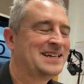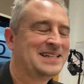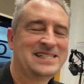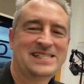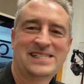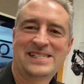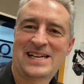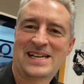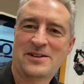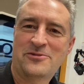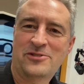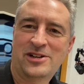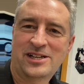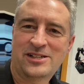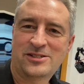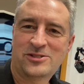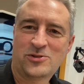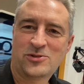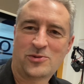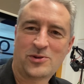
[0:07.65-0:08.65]
Today we're going
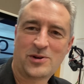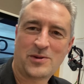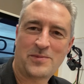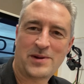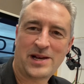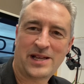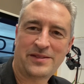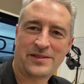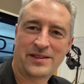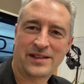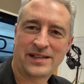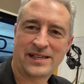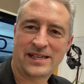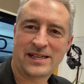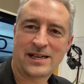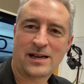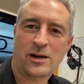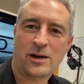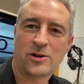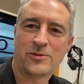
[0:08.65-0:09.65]
to talk about the
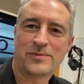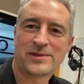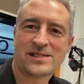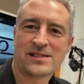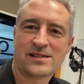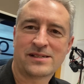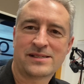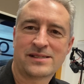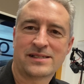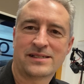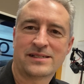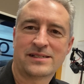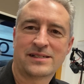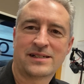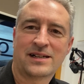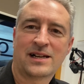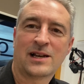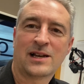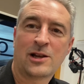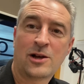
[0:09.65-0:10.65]
Home Assistant
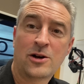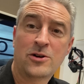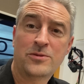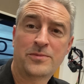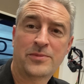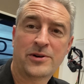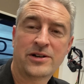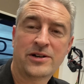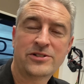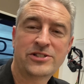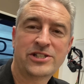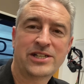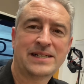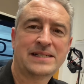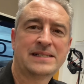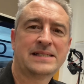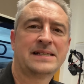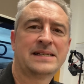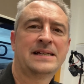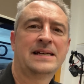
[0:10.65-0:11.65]
Glow
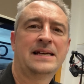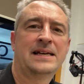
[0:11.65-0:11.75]
project,